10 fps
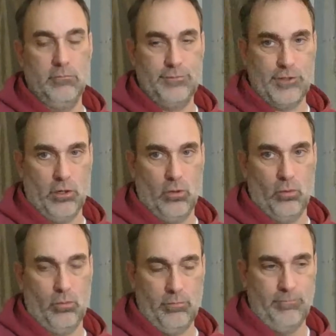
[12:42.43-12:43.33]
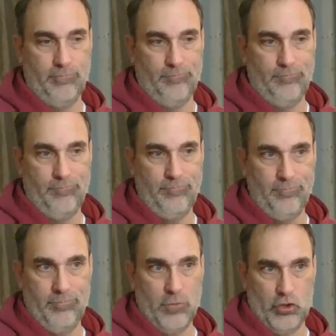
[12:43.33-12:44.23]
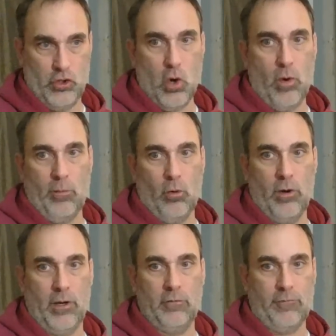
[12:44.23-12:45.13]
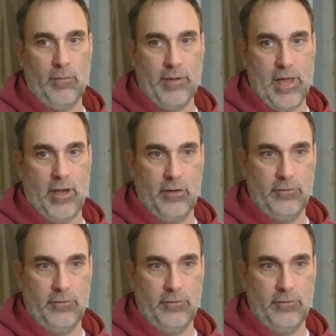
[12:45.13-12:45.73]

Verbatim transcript: So there's no way I'm going from Canada